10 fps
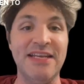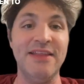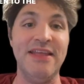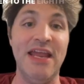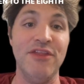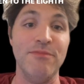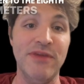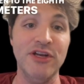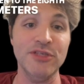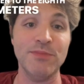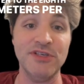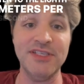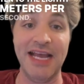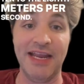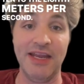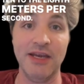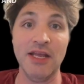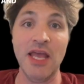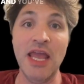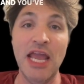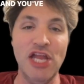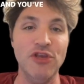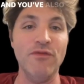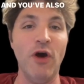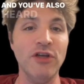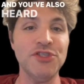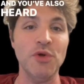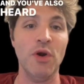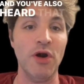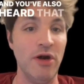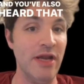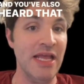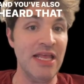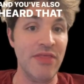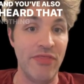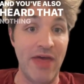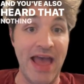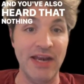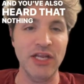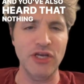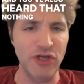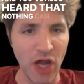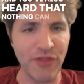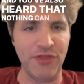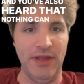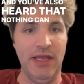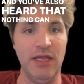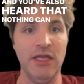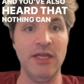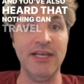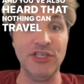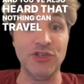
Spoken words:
to the 8th meters per second. And you've also heard that nothing can